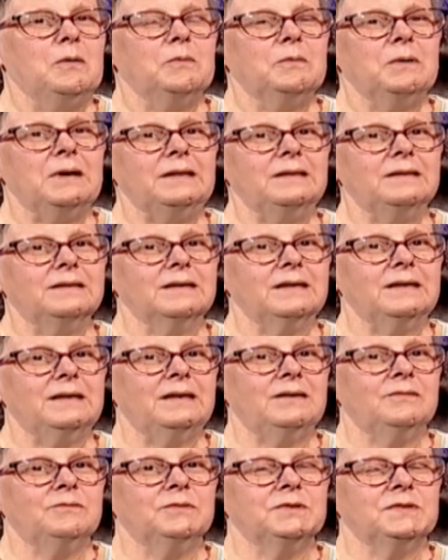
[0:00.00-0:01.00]
Well,
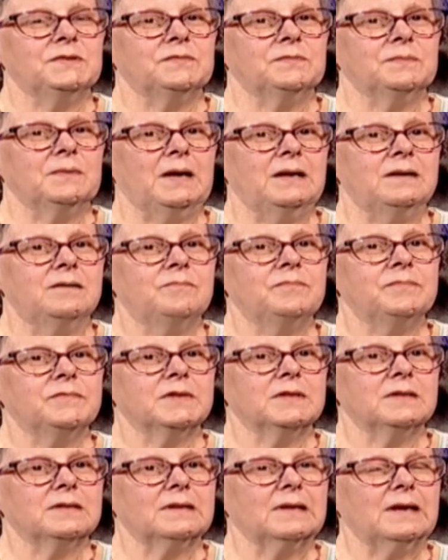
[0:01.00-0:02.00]
it was
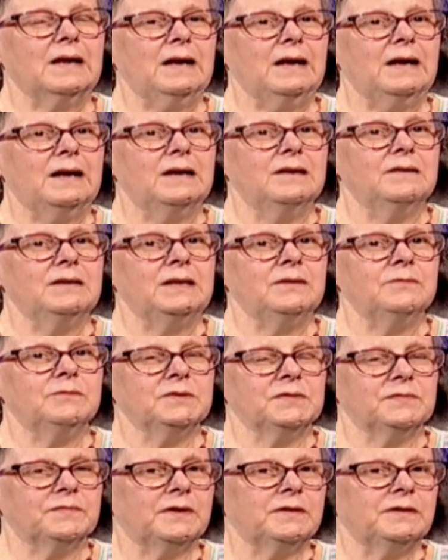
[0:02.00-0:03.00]

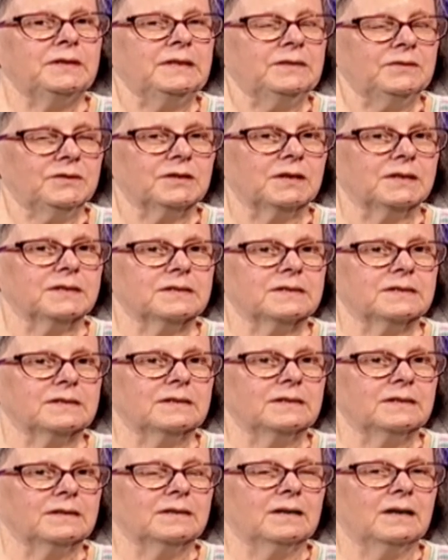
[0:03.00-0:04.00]
very
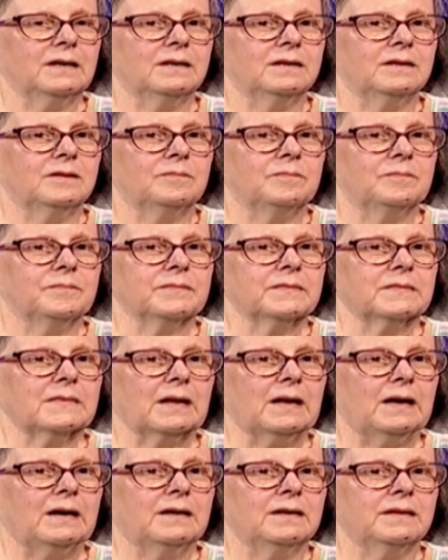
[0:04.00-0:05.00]
interesting.
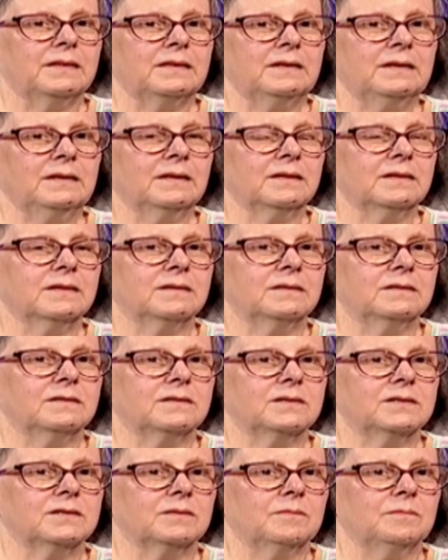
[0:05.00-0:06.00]
I think
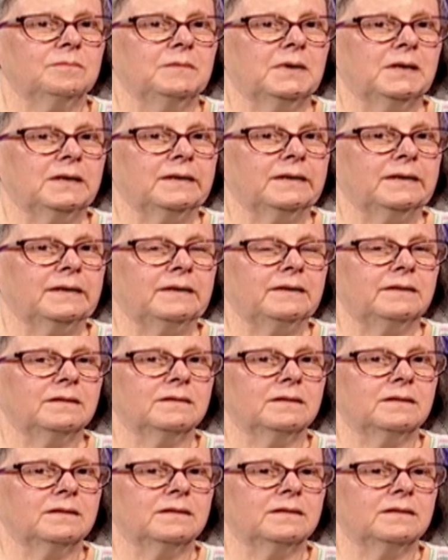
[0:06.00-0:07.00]
that my
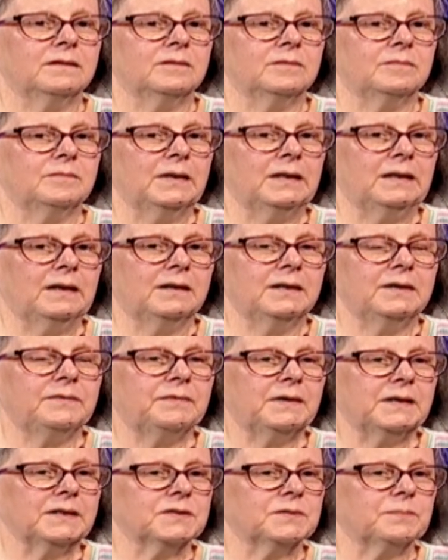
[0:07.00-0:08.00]

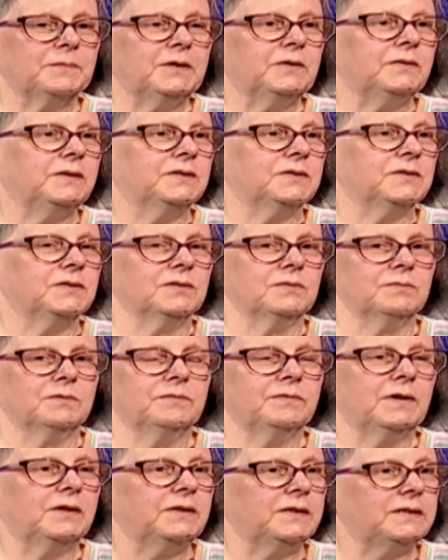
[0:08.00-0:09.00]
life experiences
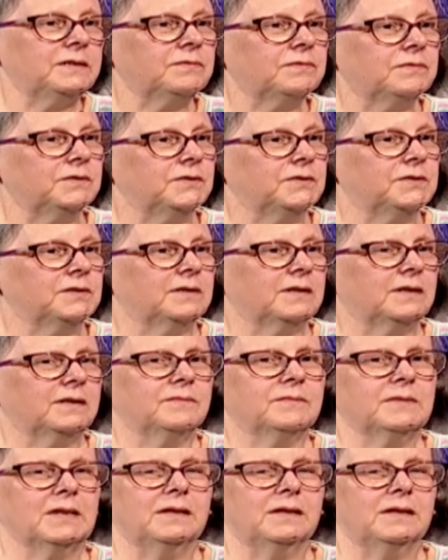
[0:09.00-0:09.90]
were very different to them.